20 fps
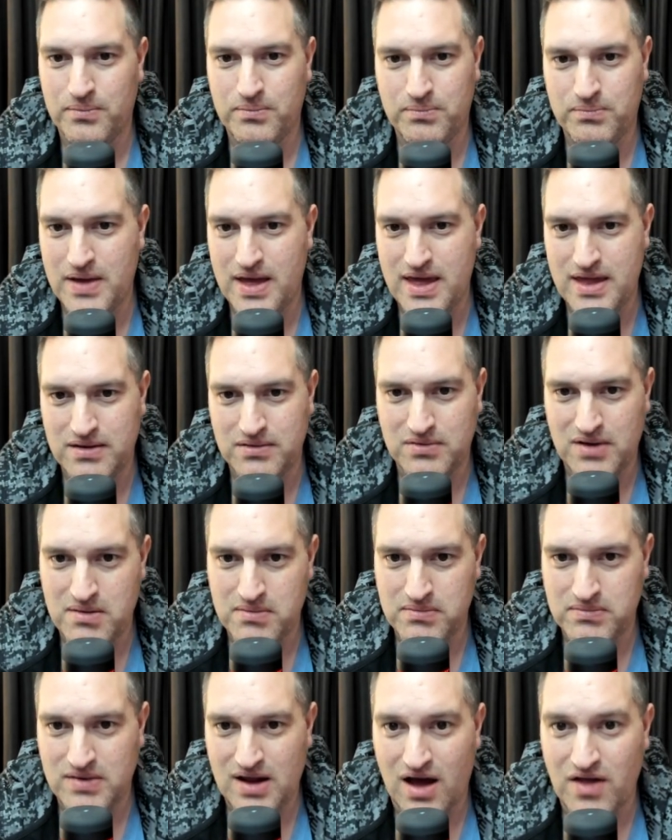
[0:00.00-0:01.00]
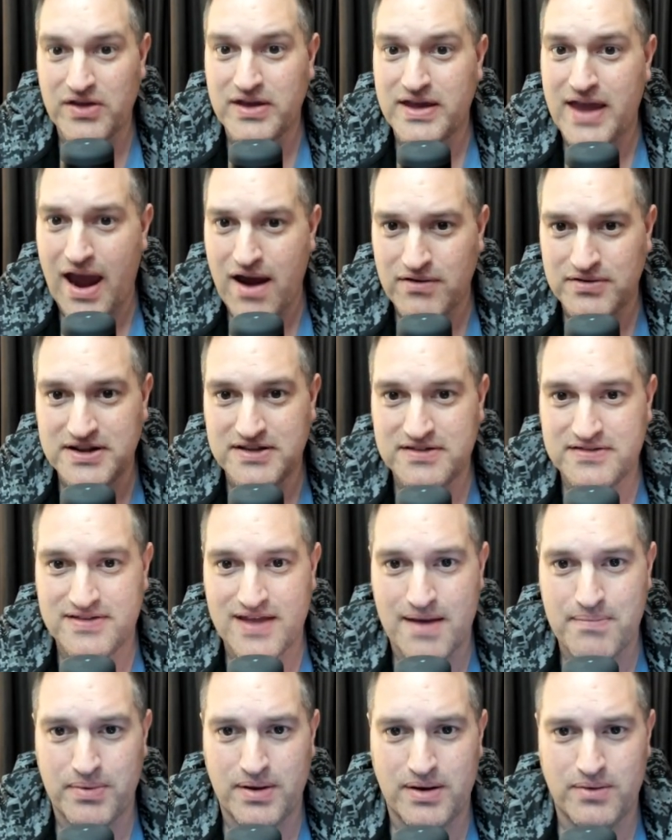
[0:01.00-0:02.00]
And on the guaranteed
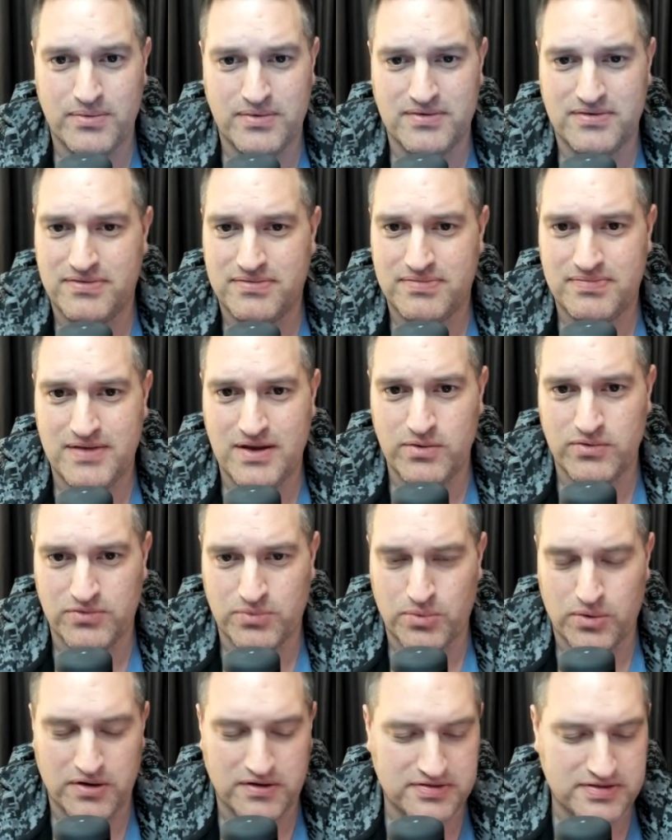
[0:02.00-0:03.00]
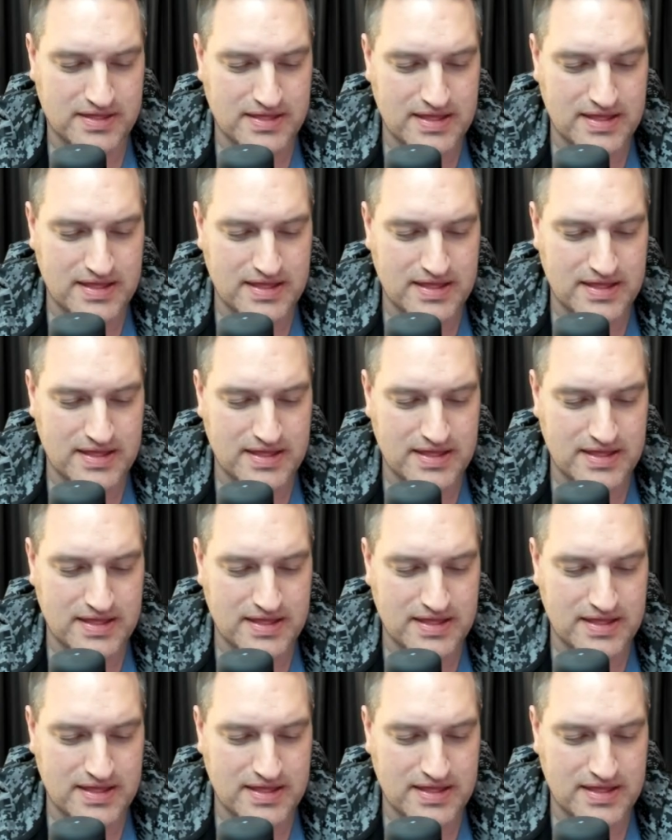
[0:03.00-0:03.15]
step, it was worse than